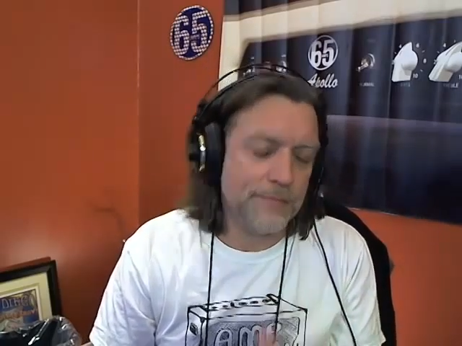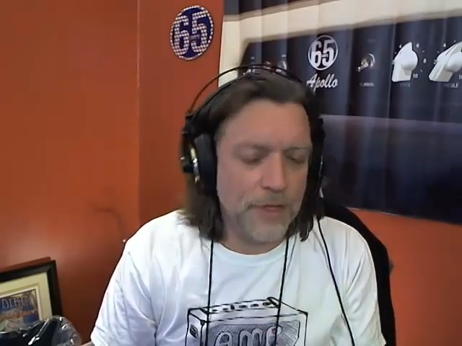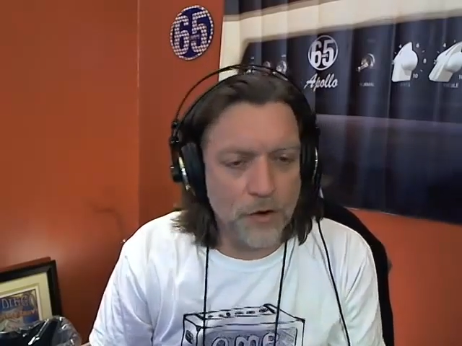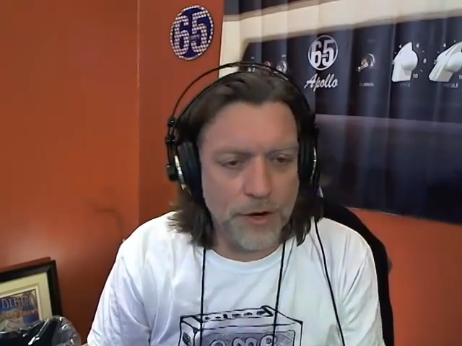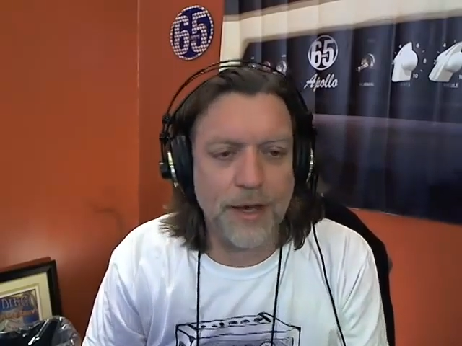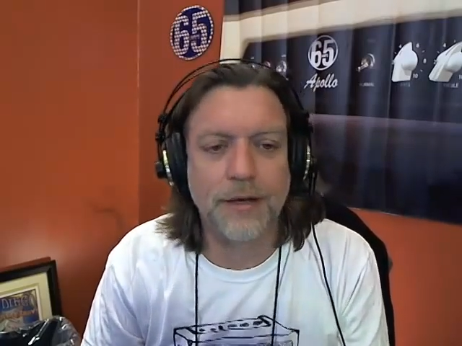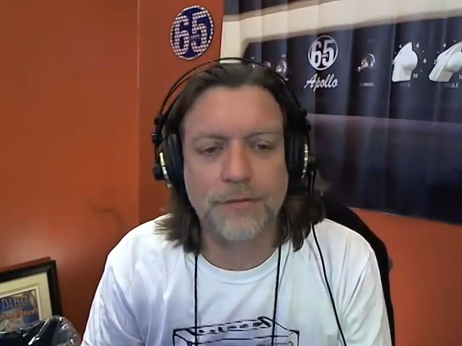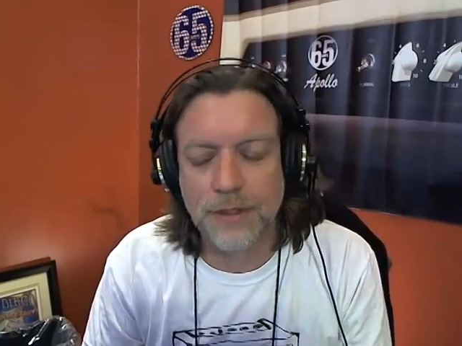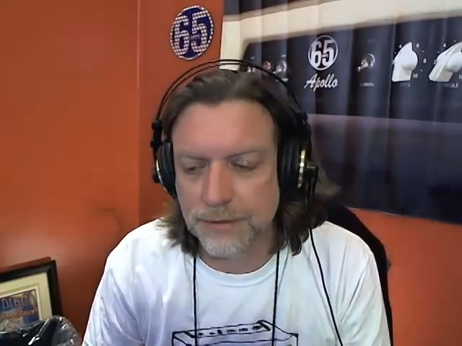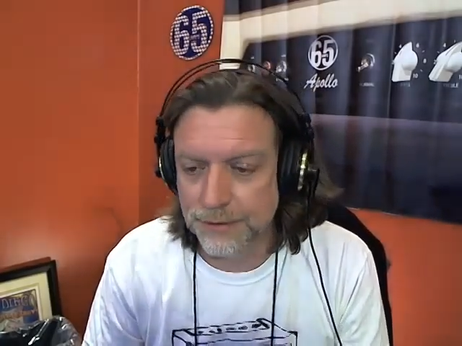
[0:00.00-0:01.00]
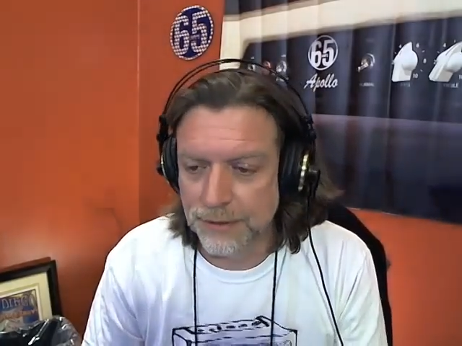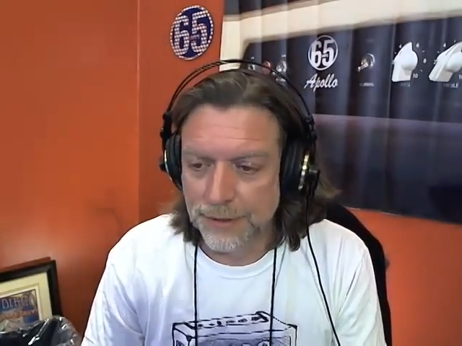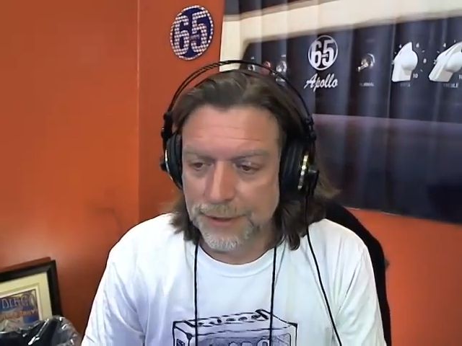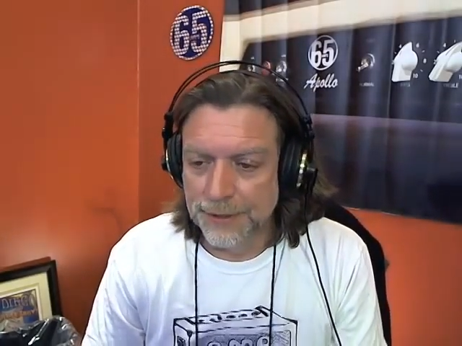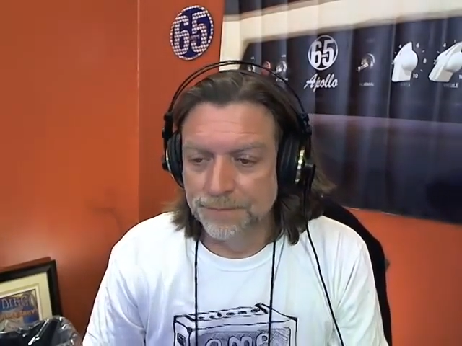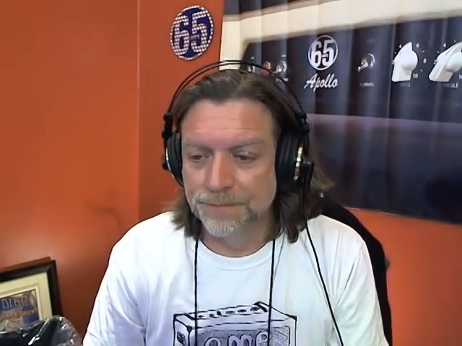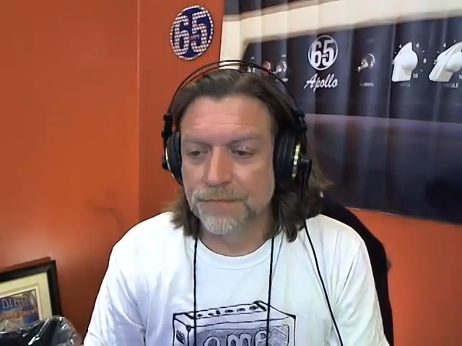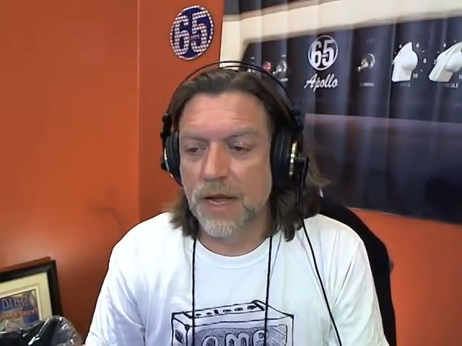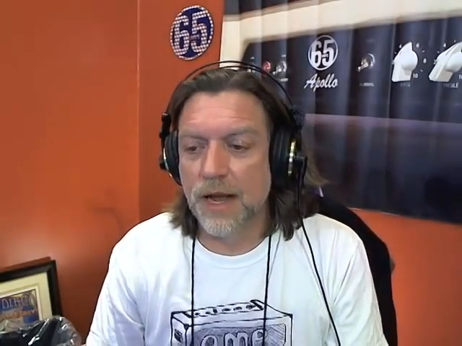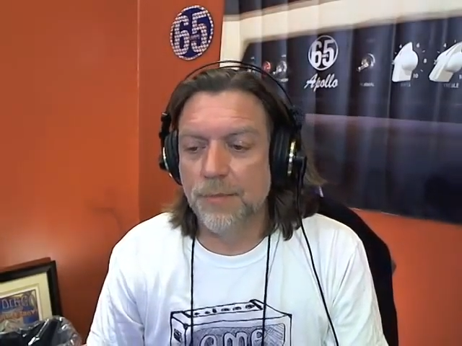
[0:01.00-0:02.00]
Okay, well,
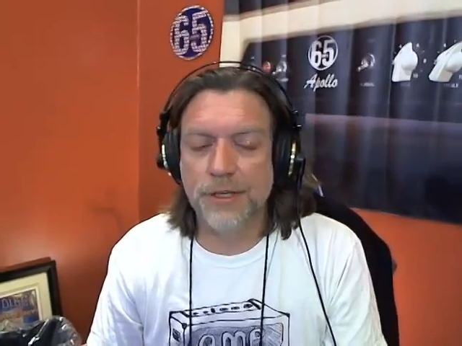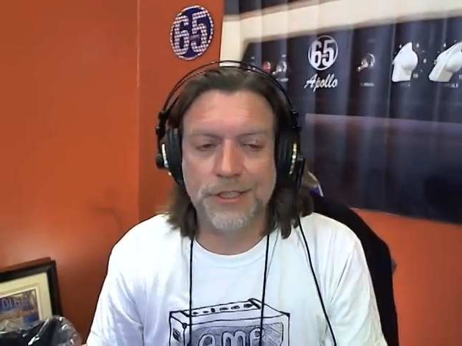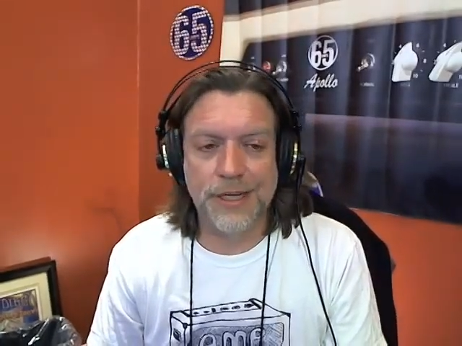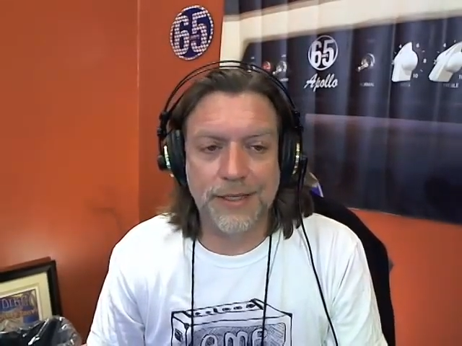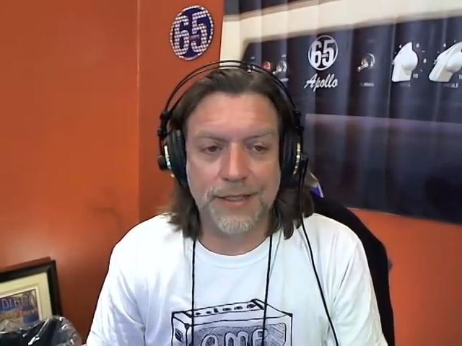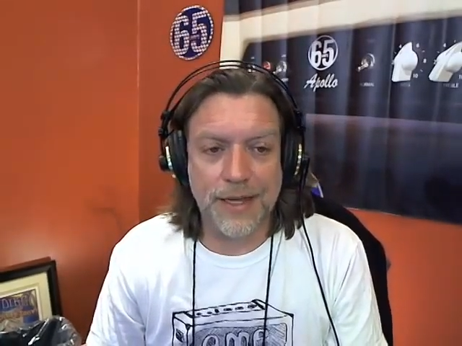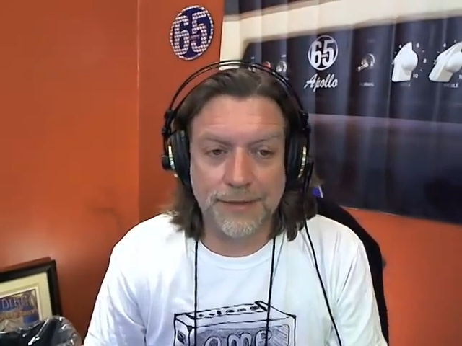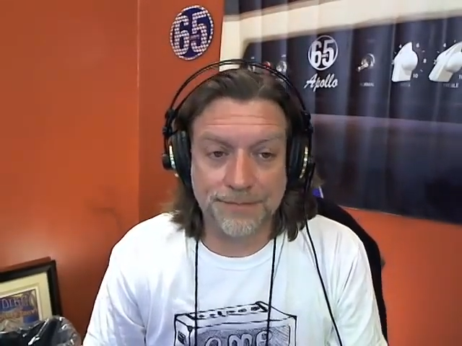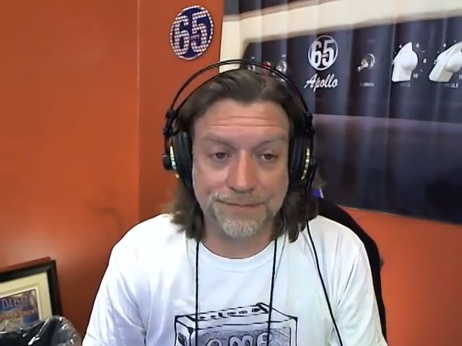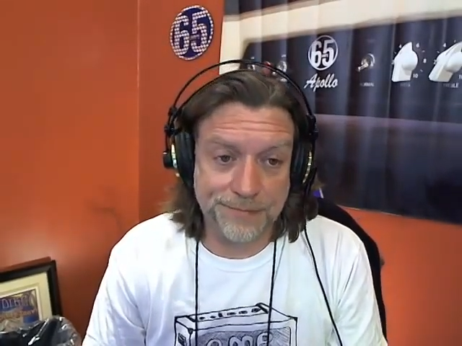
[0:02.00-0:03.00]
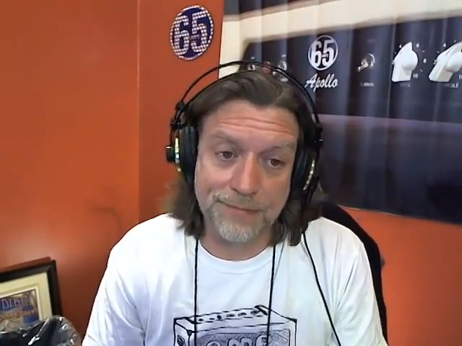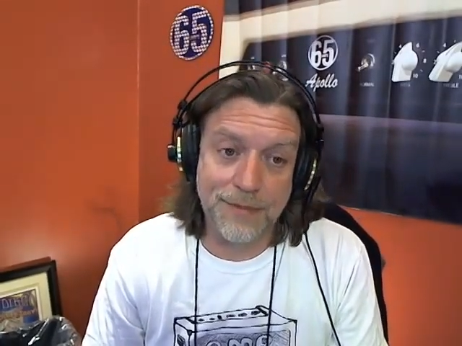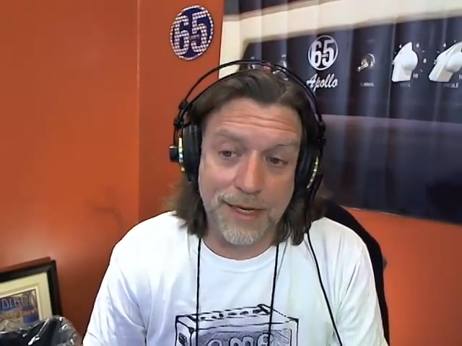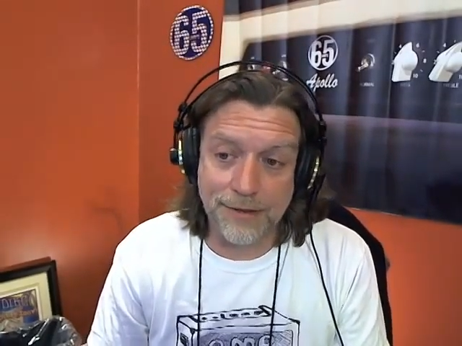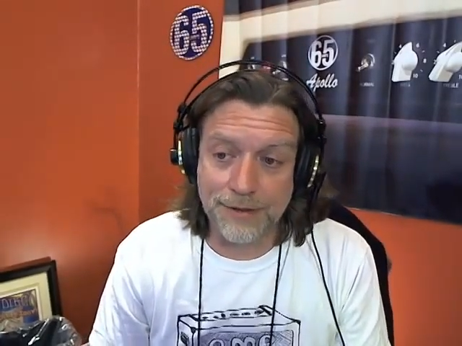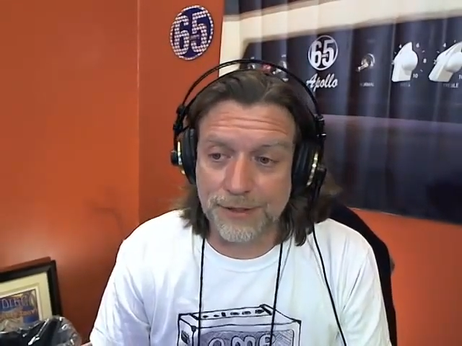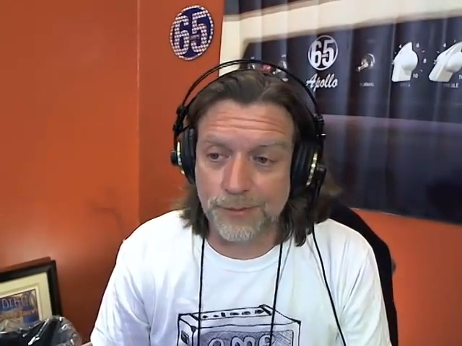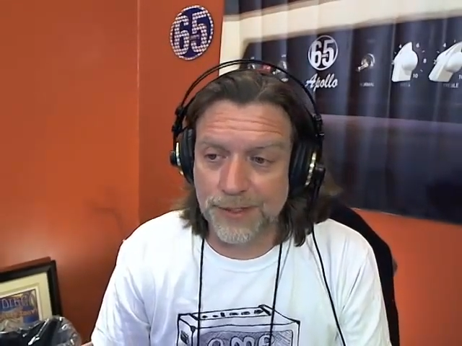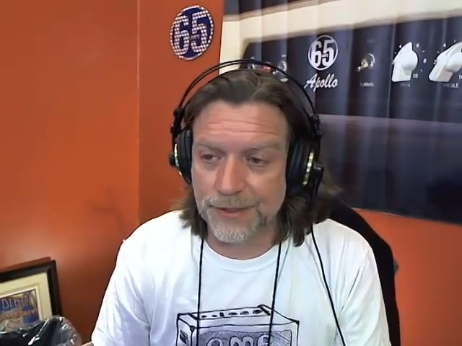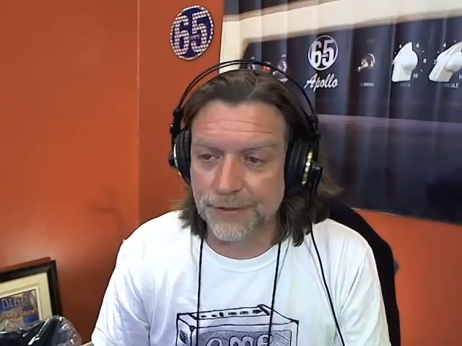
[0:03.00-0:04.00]
I appreciate that. Gear is
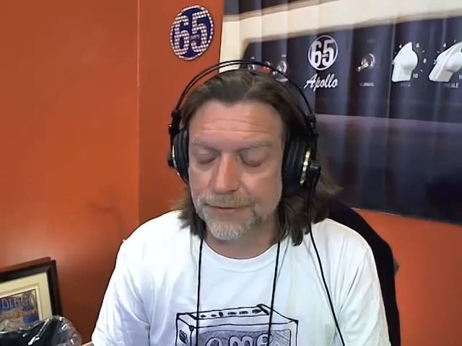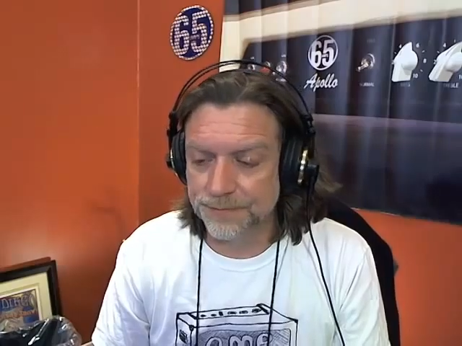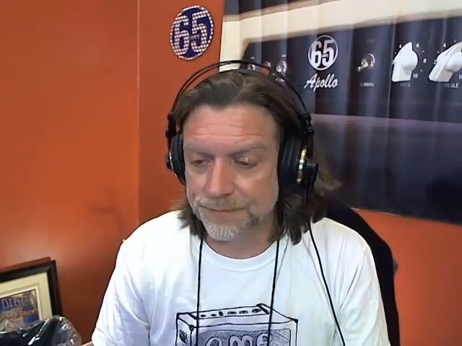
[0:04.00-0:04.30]
expensive.